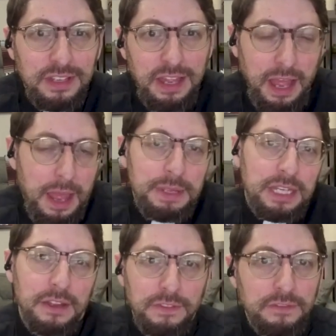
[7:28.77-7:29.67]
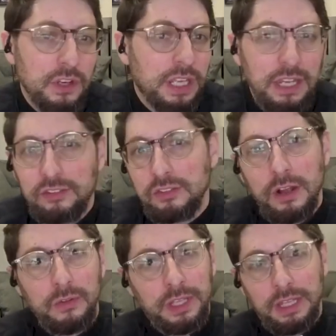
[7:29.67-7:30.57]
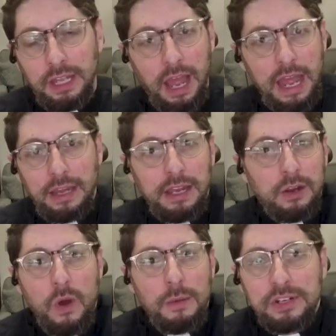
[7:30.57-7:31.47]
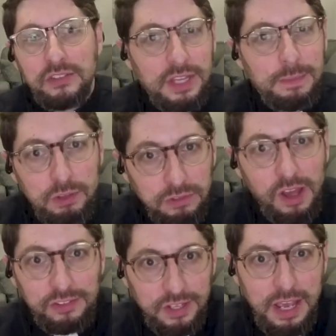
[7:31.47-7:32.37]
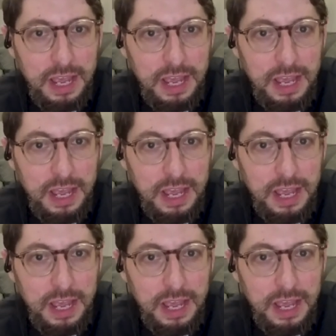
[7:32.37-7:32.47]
I, I mean, if, if your kid's struggling, I, I know how much sleep you've lost.